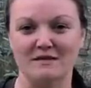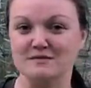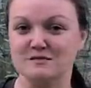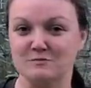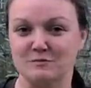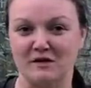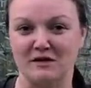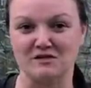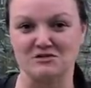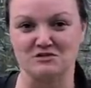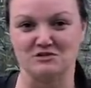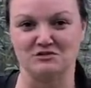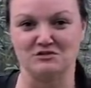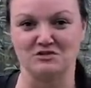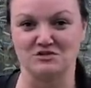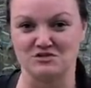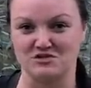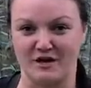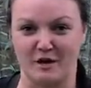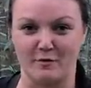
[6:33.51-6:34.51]
inspirational
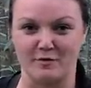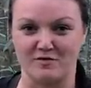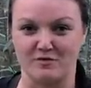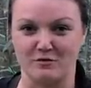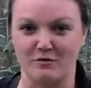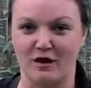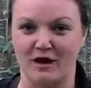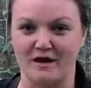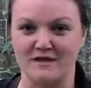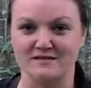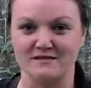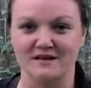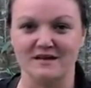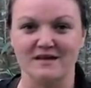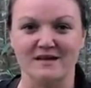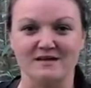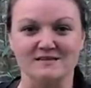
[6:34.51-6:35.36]
to share with you guys,